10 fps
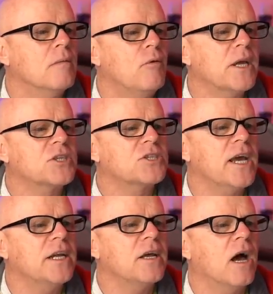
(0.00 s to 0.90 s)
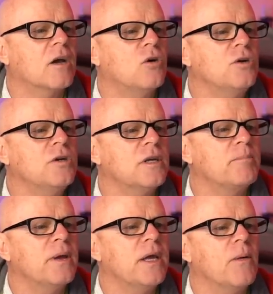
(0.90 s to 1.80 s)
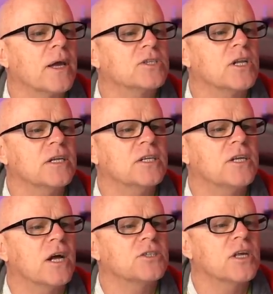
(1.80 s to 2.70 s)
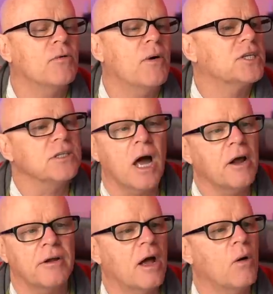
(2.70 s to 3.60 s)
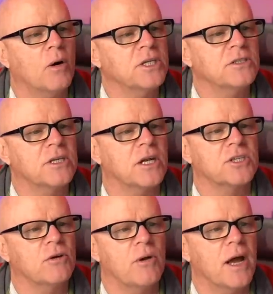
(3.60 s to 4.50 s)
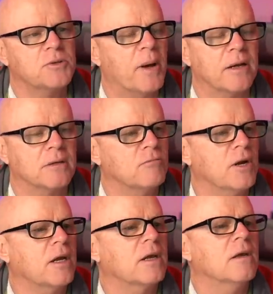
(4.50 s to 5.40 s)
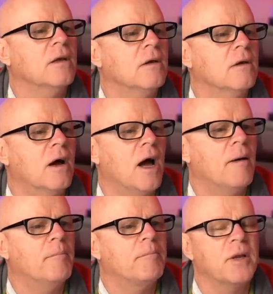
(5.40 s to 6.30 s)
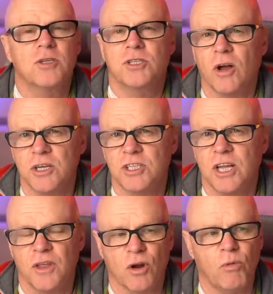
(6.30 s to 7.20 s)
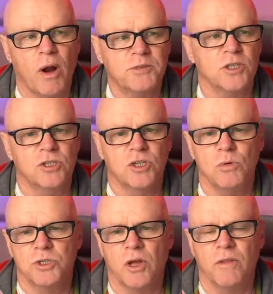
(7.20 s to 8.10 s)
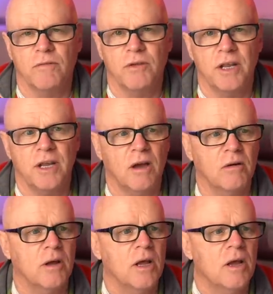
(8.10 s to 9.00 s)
Rick said, couldn't it be you accidentally touched the erase? No, I didn't touch the erase button, Rick. Because like I said, the corruption too was on the video.